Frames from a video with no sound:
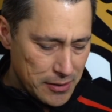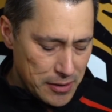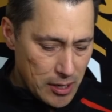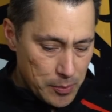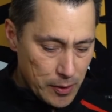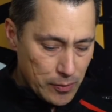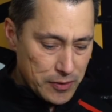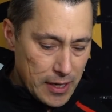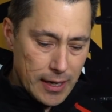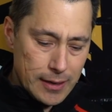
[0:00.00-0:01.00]
helping with
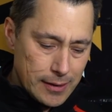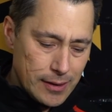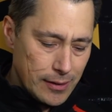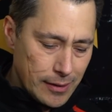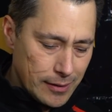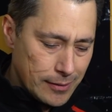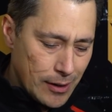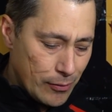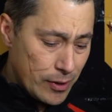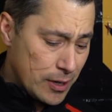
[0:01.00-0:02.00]
that, and I
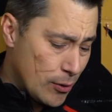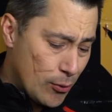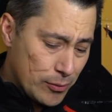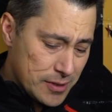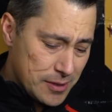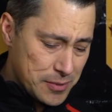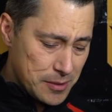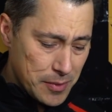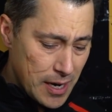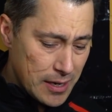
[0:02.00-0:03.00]
already know
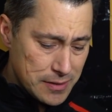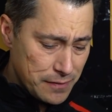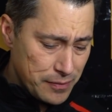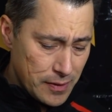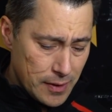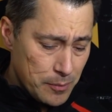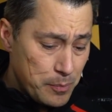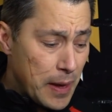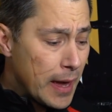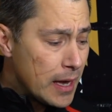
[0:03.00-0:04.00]
some guys have
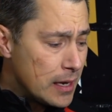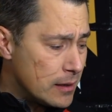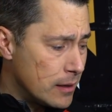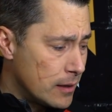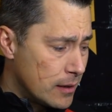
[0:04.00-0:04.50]
paid